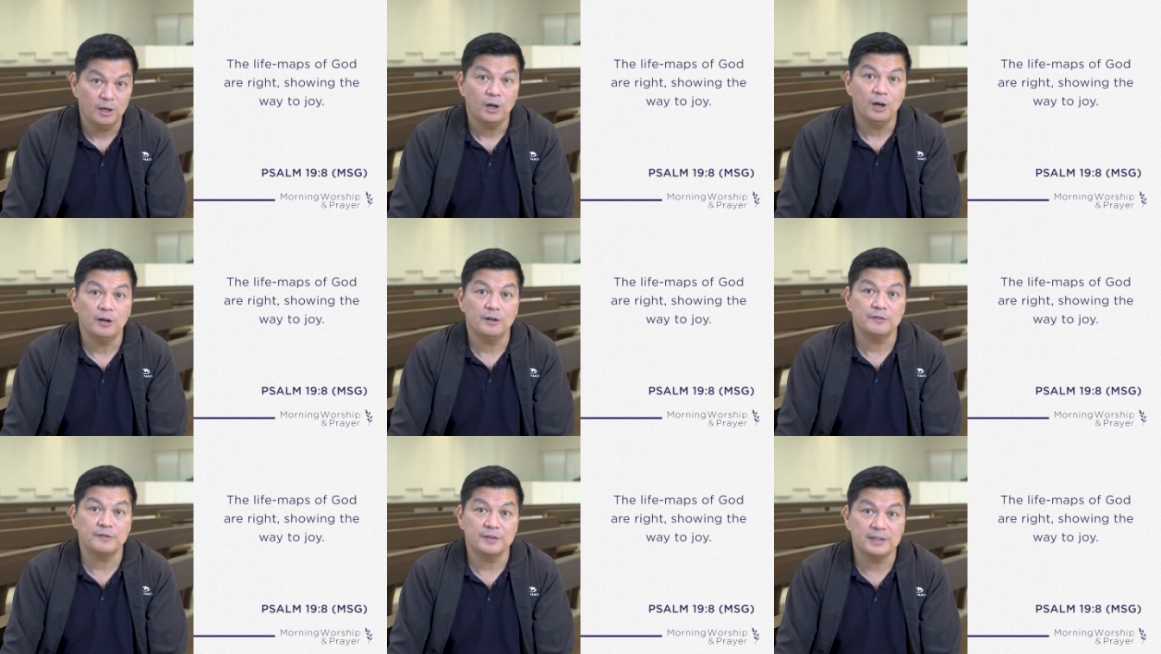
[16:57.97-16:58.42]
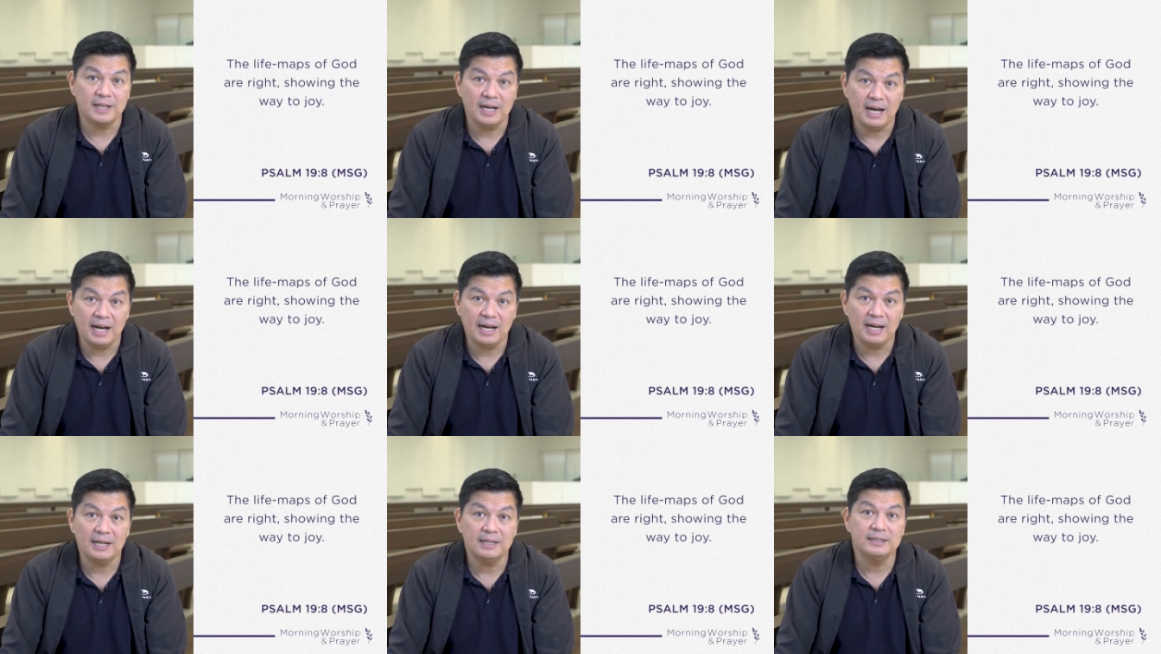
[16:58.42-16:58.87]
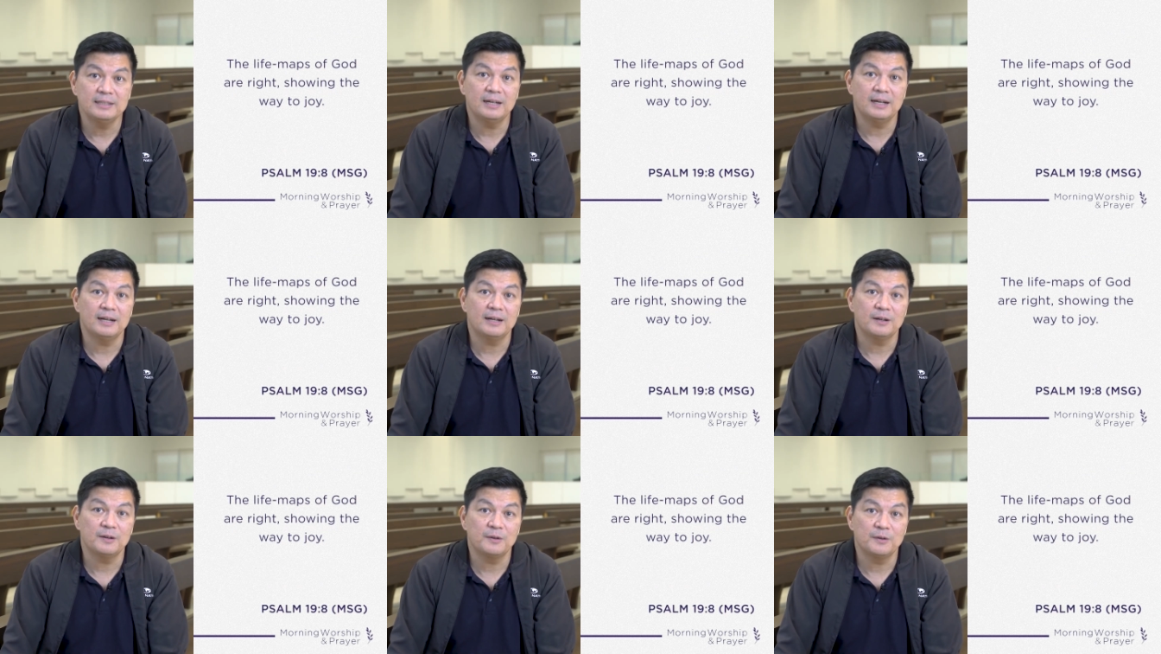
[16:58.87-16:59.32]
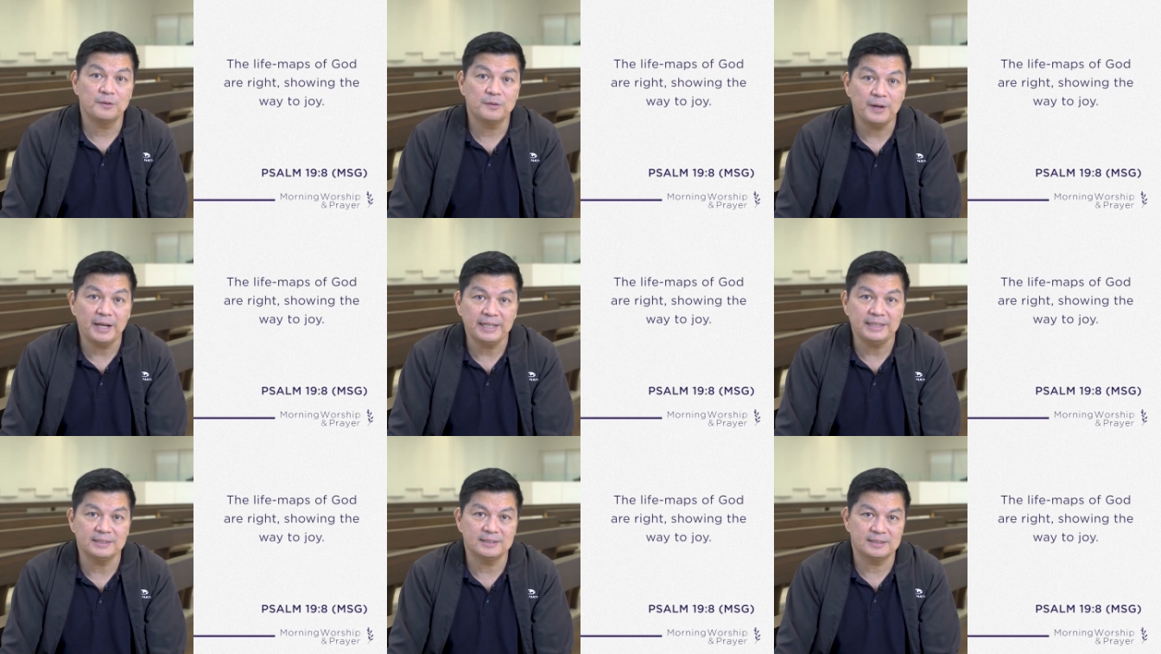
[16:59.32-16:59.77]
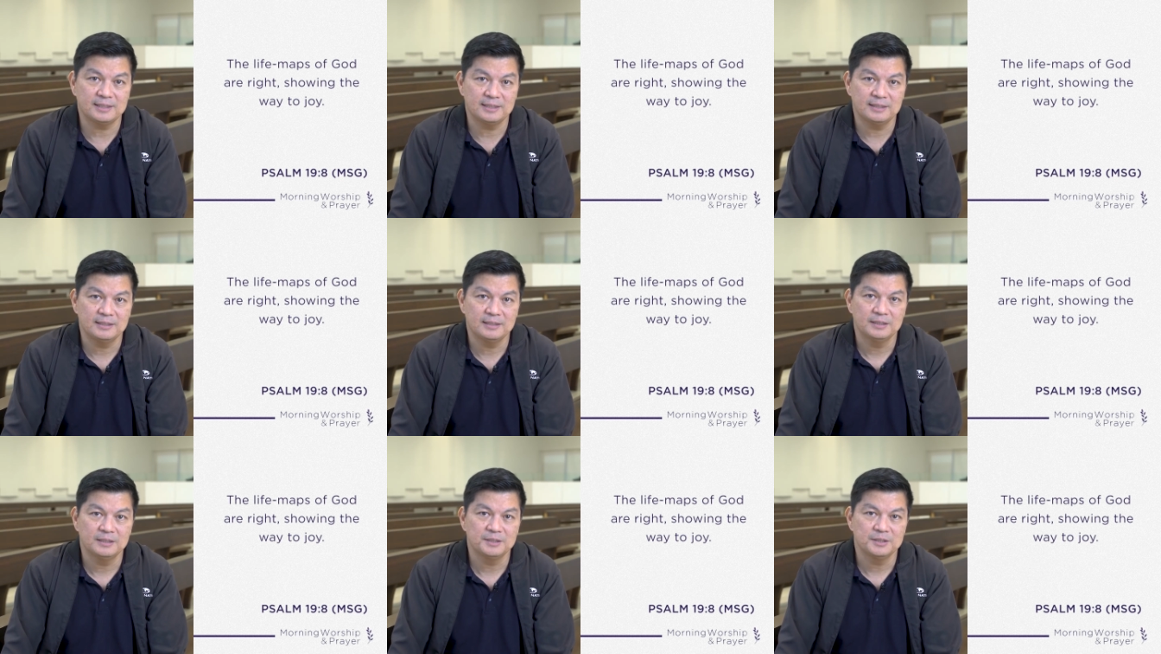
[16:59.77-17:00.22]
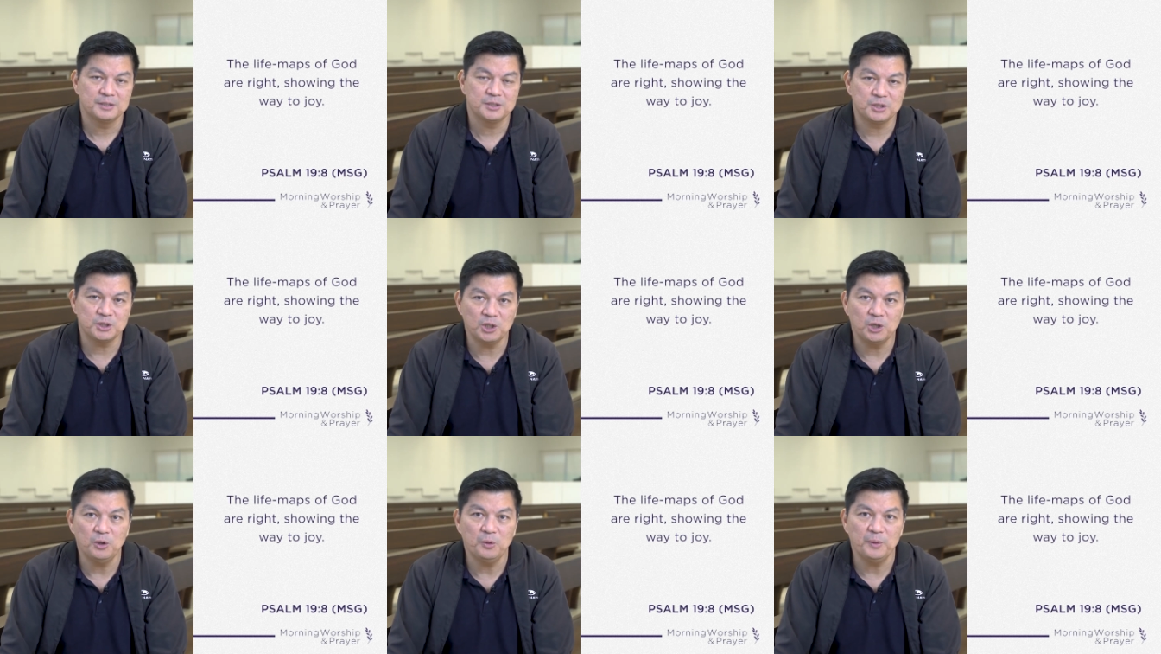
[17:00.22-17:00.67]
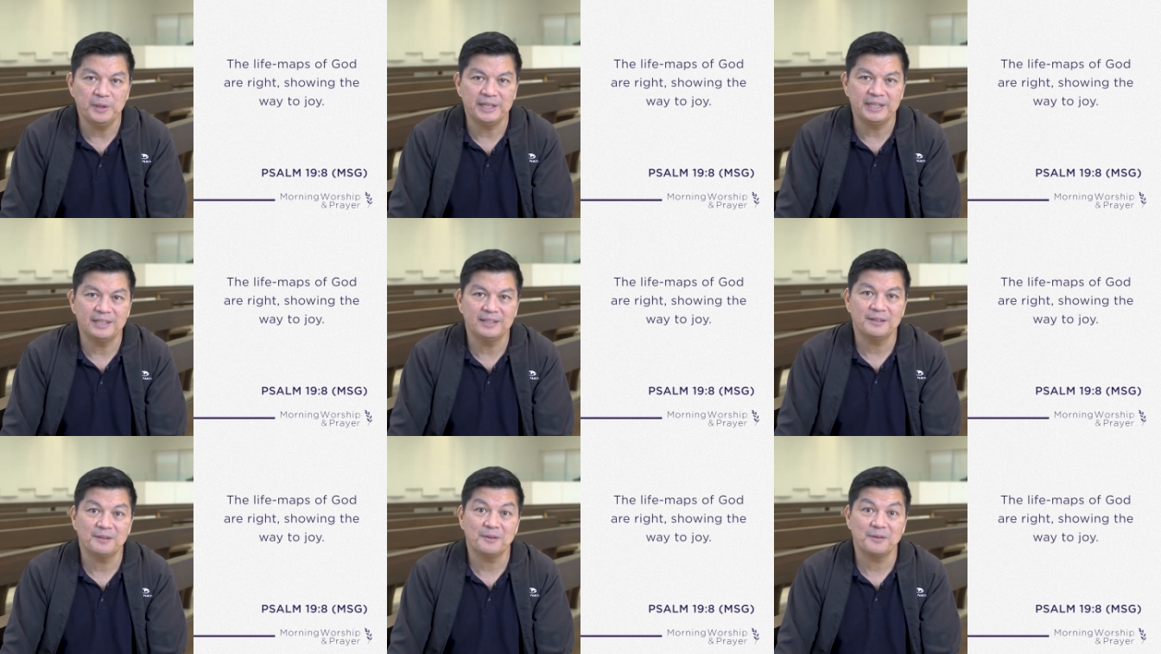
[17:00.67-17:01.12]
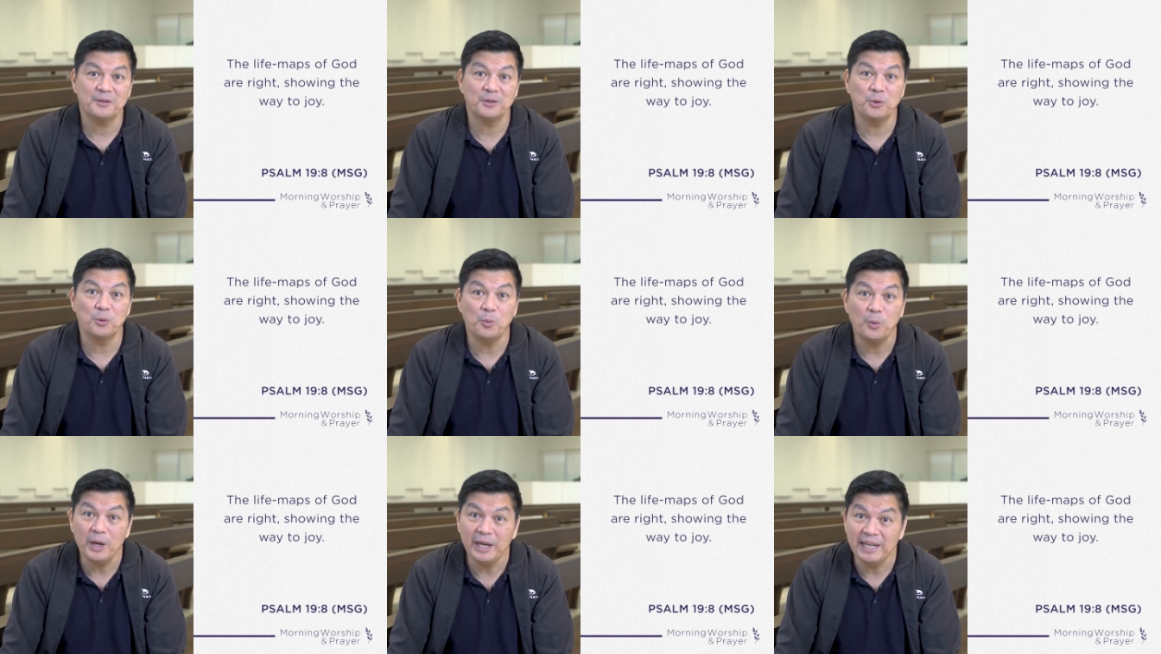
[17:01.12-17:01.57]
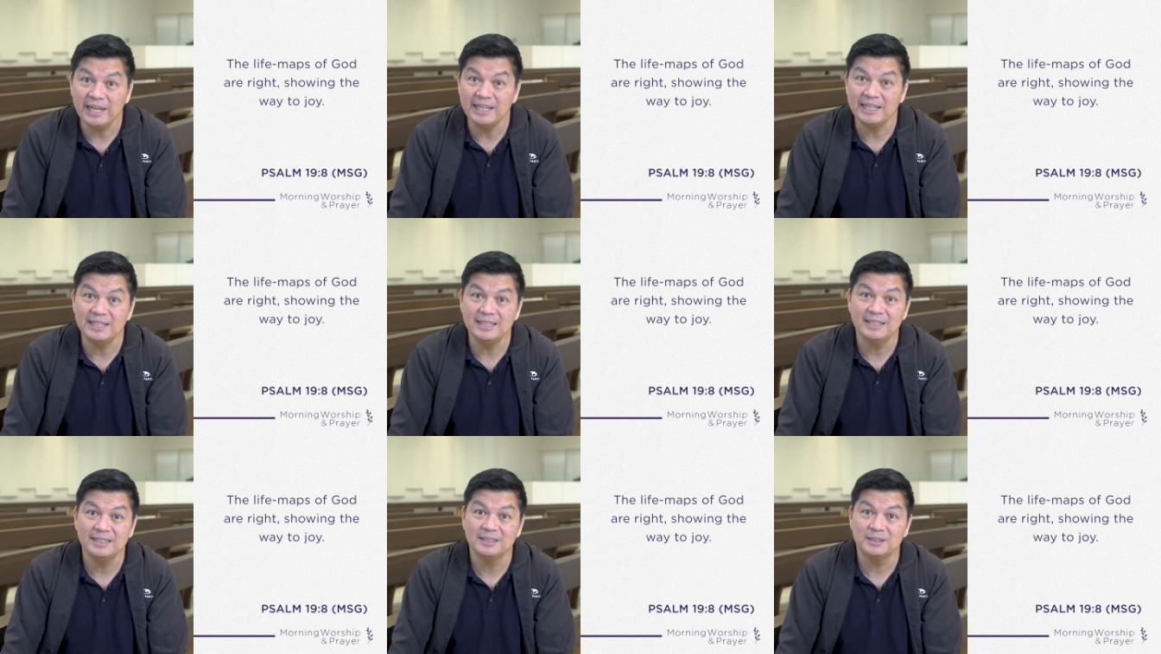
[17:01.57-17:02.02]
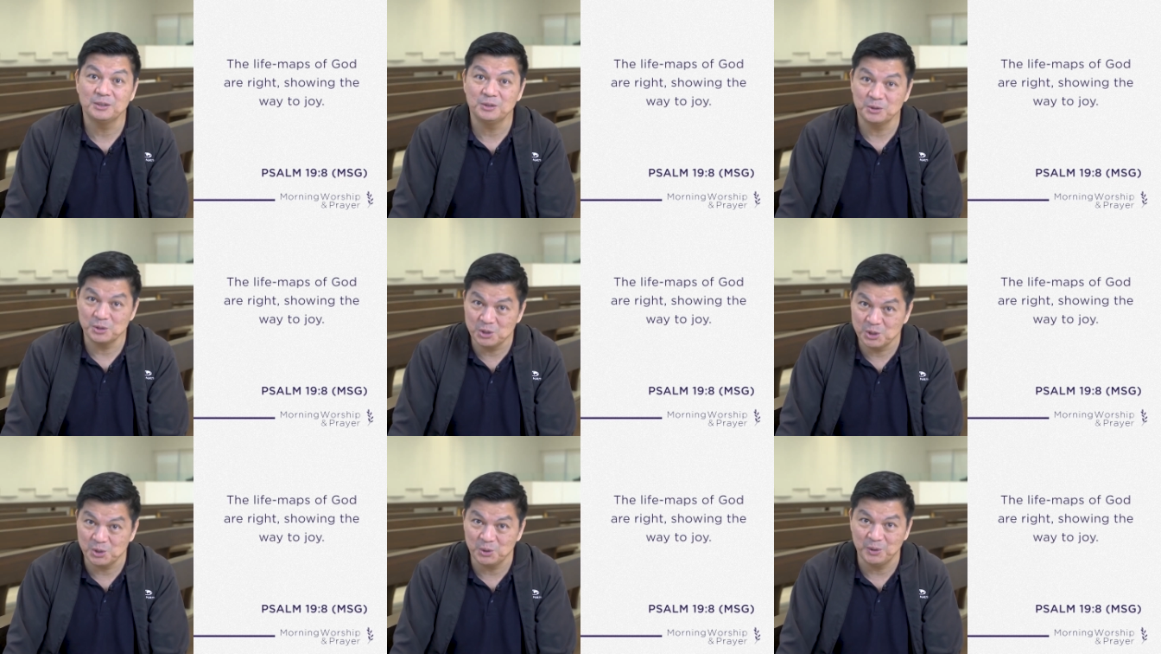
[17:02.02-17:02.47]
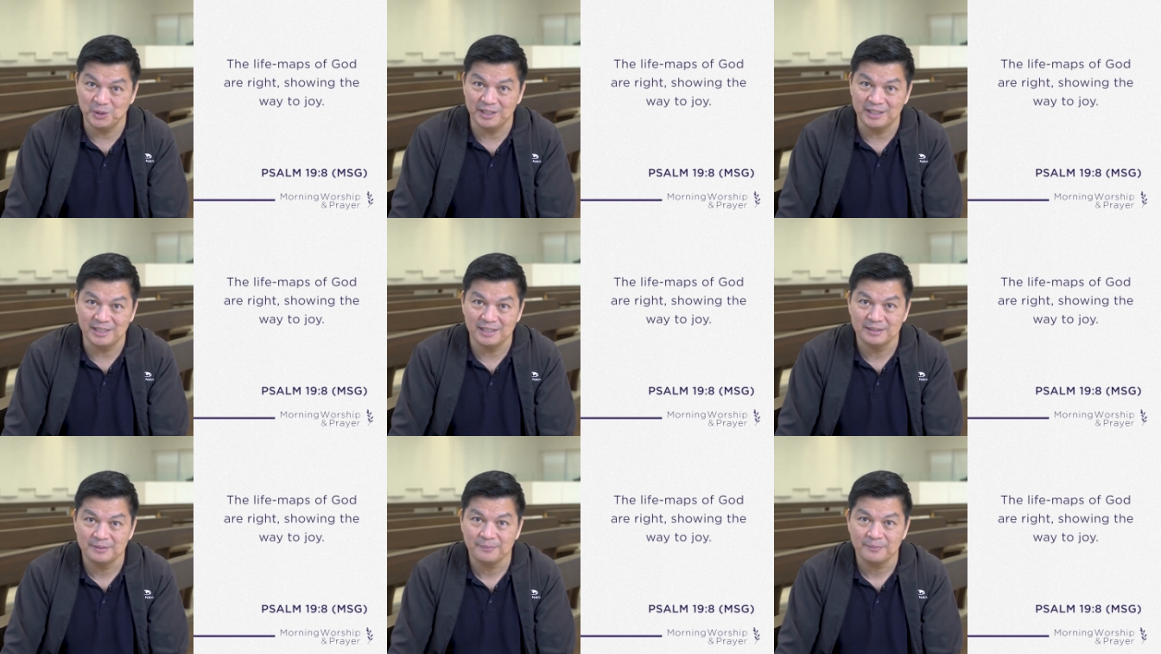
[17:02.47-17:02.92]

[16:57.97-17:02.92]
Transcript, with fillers: of God are right, showing the way to joy.